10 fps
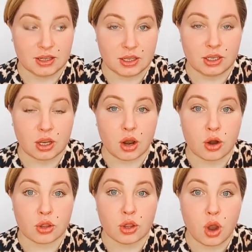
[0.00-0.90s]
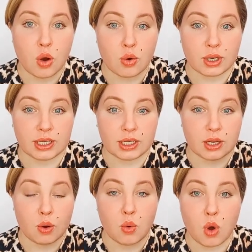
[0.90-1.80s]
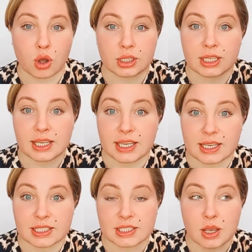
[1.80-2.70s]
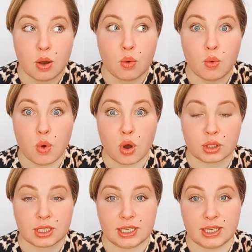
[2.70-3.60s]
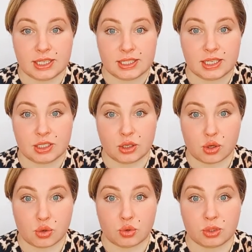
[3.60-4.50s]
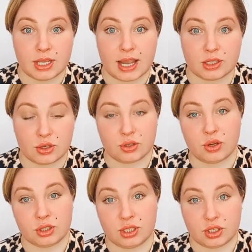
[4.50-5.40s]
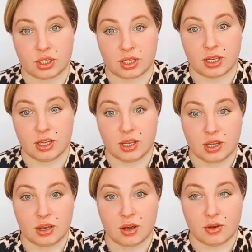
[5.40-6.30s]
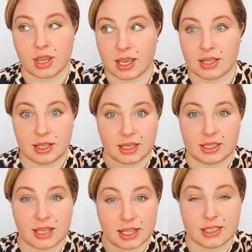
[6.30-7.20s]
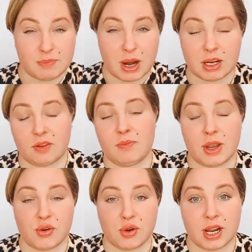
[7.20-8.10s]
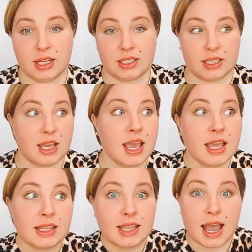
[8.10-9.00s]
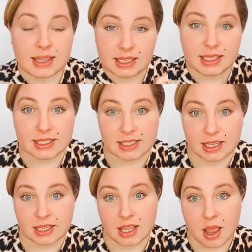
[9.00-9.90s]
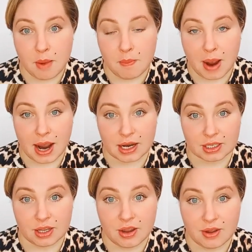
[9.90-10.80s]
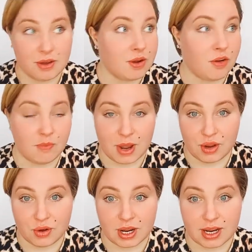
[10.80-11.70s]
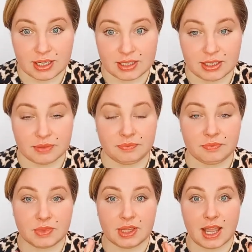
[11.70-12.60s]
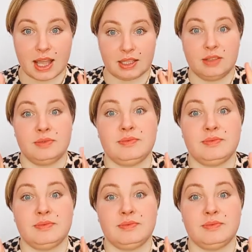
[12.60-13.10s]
You're knowing what is, what isn't true. That recognition. Oh yeah, like, that's part of my reality. That isn't part of my reality. That.